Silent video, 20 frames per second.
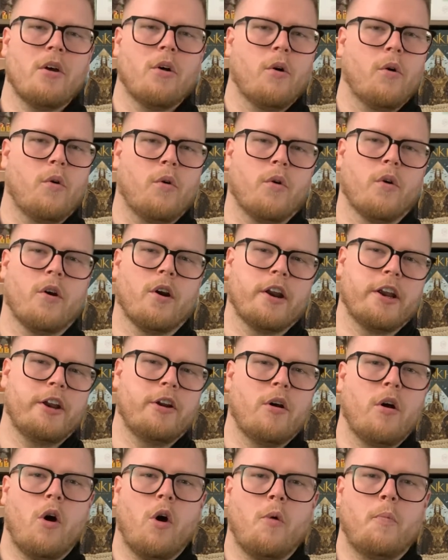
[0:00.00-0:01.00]
or
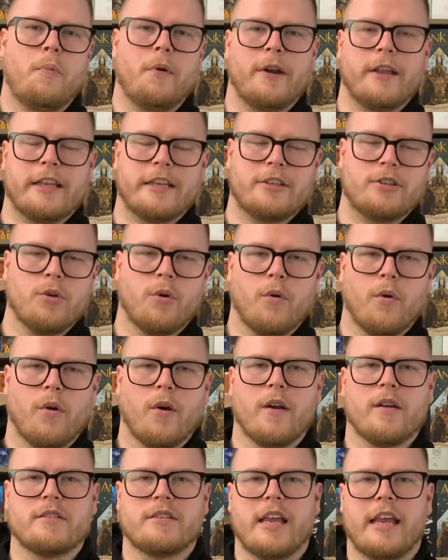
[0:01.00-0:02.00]
opening
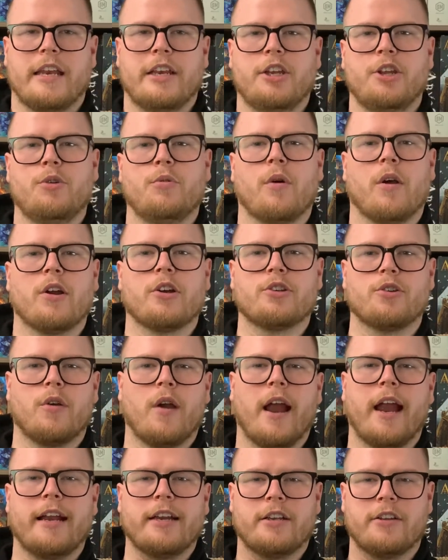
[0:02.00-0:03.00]
doors, and you are
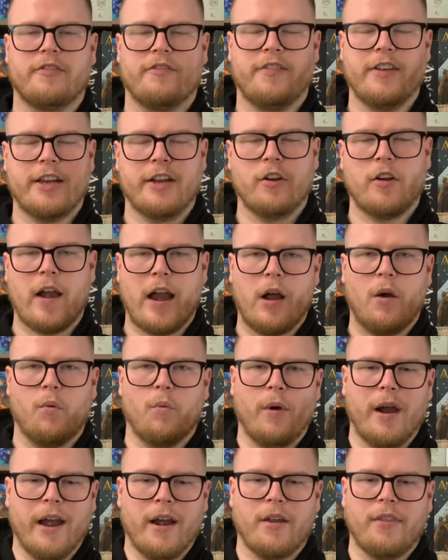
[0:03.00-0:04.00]
trying to figure out
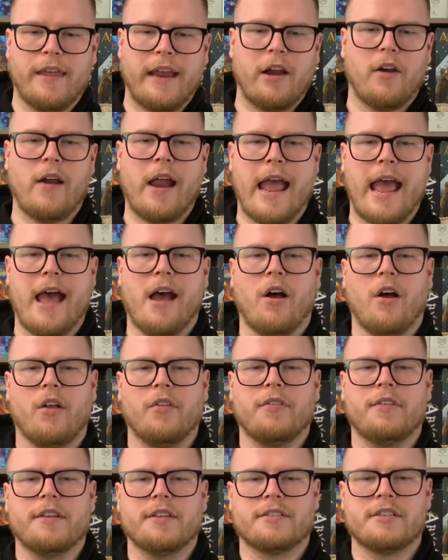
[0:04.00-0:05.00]
where they are at
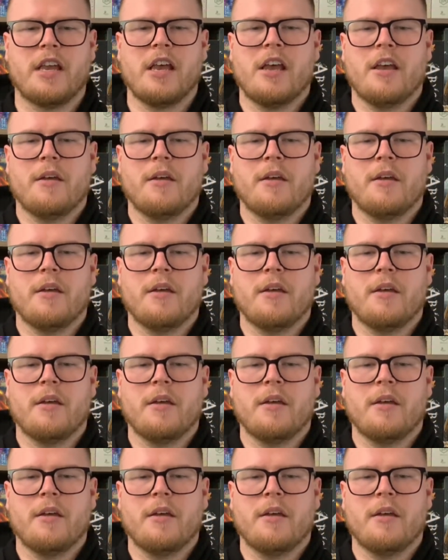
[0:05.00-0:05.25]
on this